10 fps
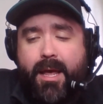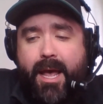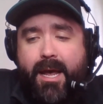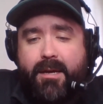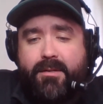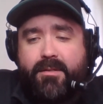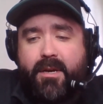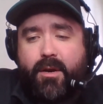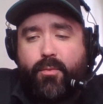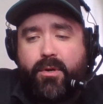and
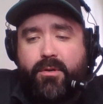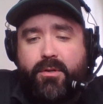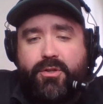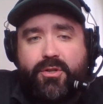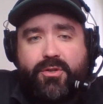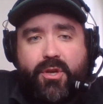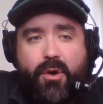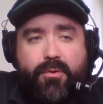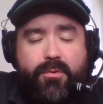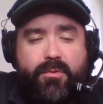uh, we'll just
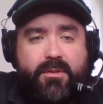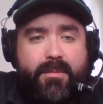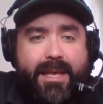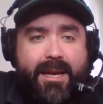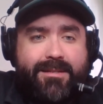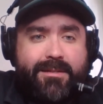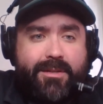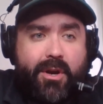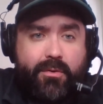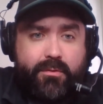go through some of the X's
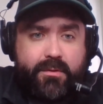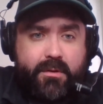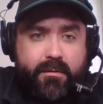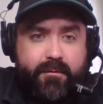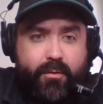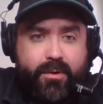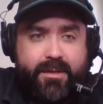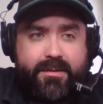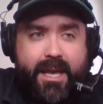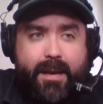and O's for
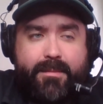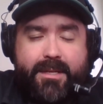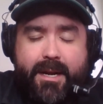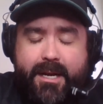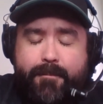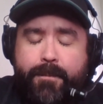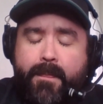this game tonight.